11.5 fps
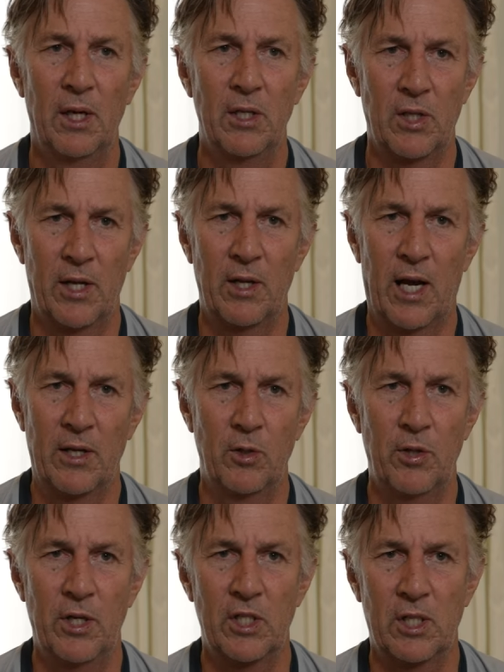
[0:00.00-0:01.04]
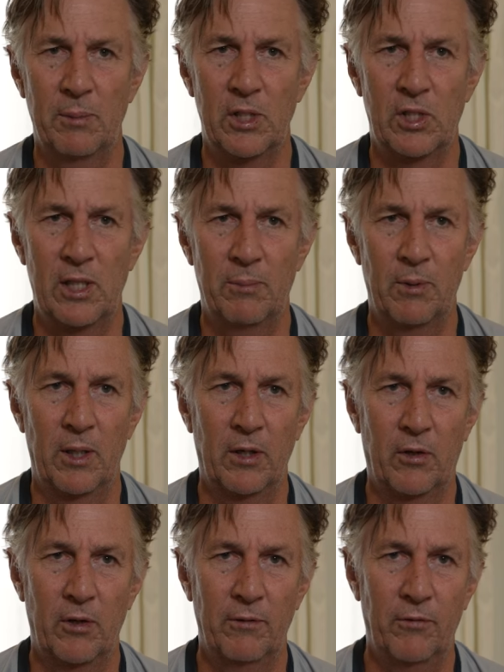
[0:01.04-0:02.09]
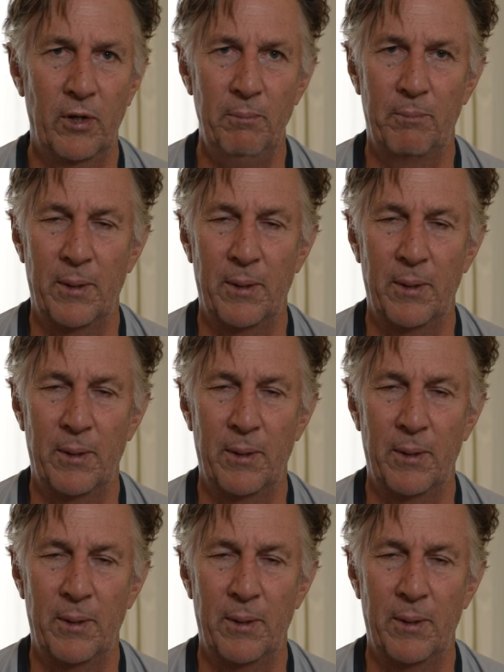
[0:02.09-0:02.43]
So I do think it's going to be a steep learning curve for him,